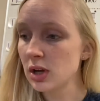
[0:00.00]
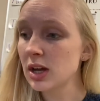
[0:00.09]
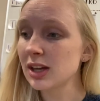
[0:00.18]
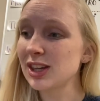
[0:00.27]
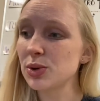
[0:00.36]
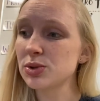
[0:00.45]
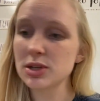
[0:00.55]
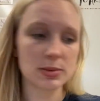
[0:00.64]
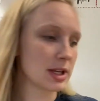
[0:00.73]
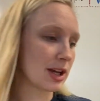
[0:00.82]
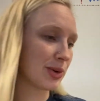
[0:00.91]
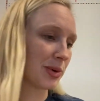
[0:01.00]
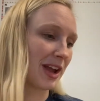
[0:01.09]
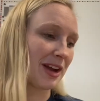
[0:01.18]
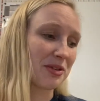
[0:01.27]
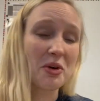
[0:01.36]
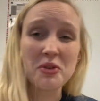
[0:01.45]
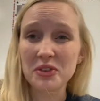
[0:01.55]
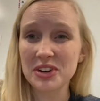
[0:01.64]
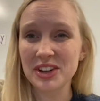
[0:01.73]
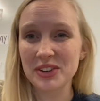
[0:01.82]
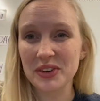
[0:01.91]
Q-tips I don't have over
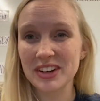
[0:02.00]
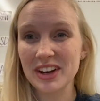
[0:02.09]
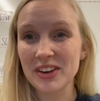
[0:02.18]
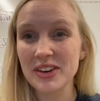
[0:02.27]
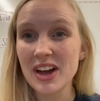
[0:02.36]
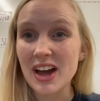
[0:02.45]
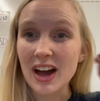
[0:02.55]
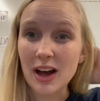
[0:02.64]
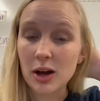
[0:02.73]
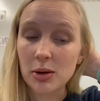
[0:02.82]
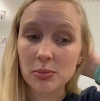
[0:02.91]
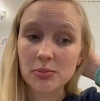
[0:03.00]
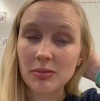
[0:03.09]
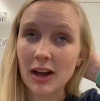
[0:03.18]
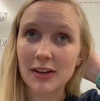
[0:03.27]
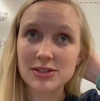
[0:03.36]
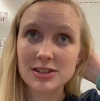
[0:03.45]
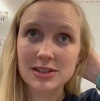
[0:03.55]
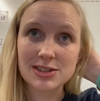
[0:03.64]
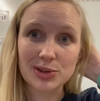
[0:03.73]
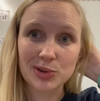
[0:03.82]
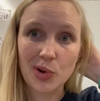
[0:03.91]
here right now. I have to
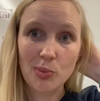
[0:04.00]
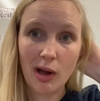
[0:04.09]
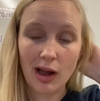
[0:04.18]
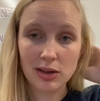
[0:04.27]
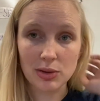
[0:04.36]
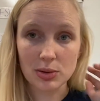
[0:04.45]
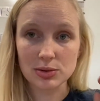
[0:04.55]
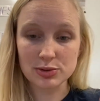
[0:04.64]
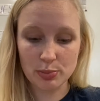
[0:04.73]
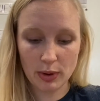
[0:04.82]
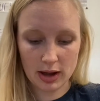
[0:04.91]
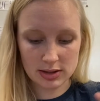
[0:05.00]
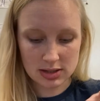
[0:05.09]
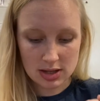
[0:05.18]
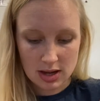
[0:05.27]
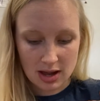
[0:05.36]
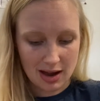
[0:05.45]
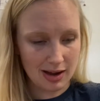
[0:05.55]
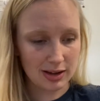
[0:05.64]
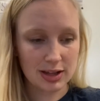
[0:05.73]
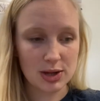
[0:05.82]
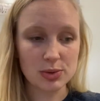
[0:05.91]
still go buy those, but
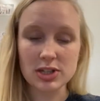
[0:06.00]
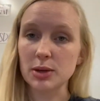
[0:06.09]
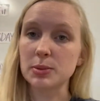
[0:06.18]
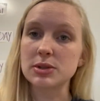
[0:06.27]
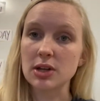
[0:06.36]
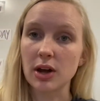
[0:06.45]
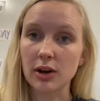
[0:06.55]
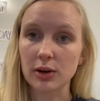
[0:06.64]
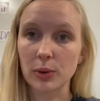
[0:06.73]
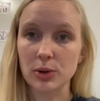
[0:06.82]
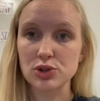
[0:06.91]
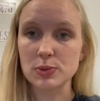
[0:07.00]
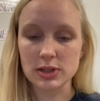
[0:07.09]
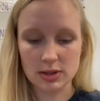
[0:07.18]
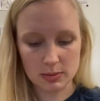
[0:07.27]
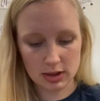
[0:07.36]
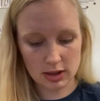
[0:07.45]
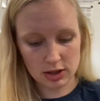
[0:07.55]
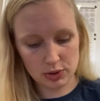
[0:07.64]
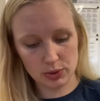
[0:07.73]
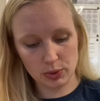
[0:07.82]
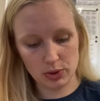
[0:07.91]
Q-tips are going to be something that
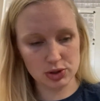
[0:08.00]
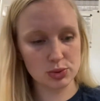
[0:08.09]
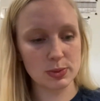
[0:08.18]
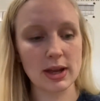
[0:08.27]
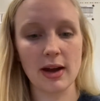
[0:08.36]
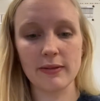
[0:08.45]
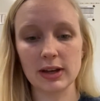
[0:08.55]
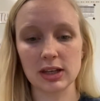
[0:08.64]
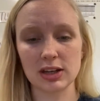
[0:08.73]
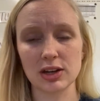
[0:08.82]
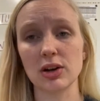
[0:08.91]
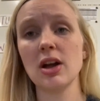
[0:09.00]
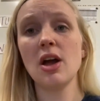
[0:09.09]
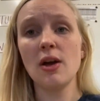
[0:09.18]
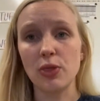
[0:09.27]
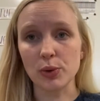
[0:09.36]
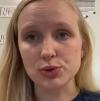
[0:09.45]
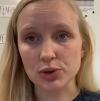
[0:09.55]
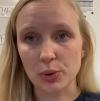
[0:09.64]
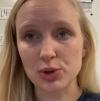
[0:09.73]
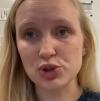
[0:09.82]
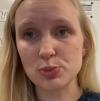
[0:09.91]
you're going to be having in here. Those are
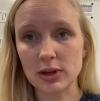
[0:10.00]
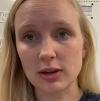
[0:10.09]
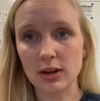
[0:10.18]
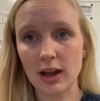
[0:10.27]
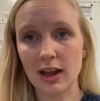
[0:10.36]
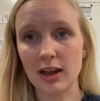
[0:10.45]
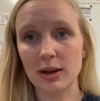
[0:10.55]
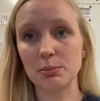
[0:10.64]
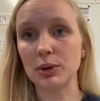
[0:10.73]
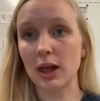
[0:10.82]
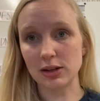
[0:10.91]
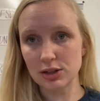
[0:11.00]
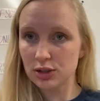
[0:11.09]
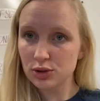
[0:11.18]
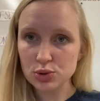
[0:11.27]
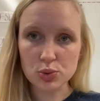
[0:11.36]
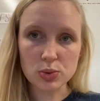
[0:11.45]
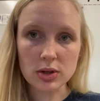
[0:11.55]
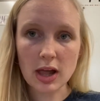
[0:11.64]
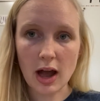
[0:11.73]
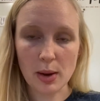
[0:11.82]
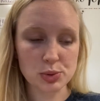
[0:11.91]
going to be a blending tool
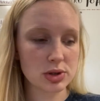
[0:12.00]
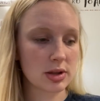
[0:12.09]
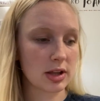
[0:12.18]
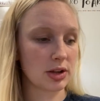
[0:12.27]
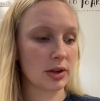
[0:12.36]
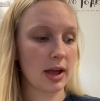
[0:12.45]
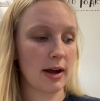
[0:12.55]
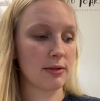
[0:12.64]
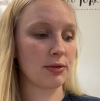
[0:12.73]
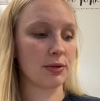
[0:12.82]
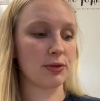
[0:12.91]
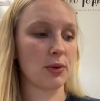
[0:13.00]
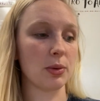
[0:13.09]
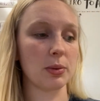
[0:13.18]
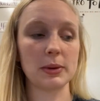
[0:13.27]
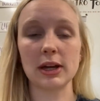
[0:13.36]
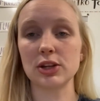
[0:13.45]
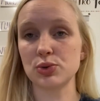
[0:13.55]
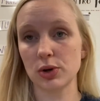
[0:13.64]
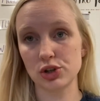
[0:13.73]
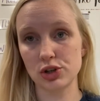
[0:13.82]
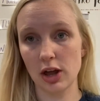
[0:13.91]
option that you'll have for when we get to
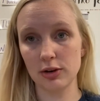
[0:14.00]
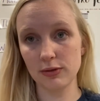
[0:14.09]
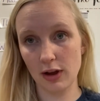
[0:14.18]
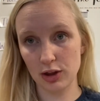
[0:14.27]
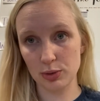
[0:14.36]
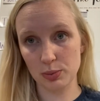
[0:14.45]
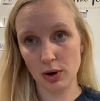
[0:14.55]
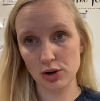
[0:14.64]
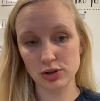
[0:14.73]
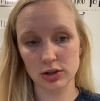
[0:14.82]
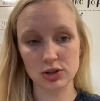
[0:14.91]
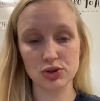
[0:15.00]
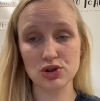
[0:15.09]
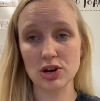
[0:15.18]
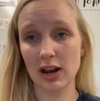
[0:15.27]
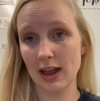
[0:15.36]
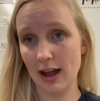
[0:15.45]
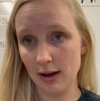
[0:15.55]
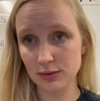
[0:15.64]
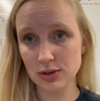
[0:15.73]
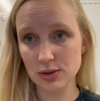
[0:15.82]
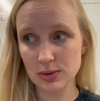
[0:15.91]
our shattered value project. You do not have
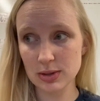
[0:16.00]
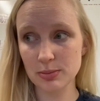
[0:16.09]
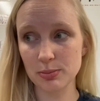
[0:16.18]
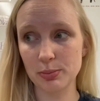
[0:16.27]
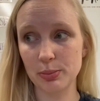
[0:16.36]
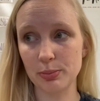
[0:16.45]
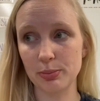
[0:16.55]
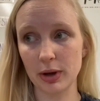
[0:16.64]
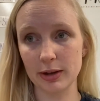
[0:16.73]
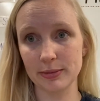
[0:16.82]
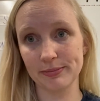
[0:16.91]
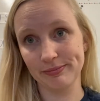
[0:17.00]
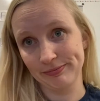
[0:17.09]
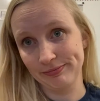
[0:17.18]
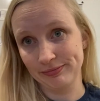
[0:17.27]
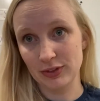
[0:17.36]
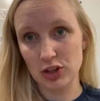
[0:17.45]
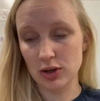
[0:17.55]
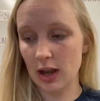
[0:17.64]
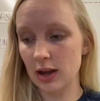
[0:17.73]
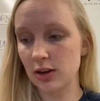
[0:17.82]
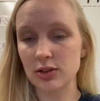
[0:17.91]
to use them, but you
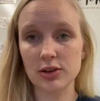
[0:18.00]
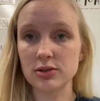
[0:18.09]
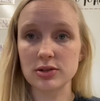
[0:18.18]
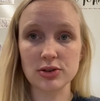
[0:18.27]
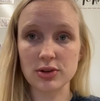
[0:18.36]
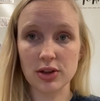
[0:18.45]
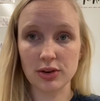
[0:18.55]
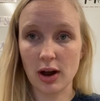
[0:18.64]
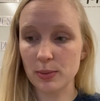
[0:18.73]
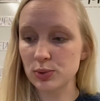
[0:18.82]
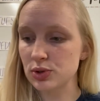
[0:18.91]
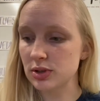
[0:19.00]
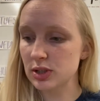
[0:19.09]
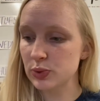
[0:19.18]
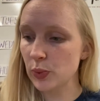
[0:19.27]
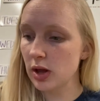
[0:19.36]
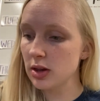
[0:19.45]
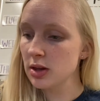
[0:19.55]
can. There's other options as well.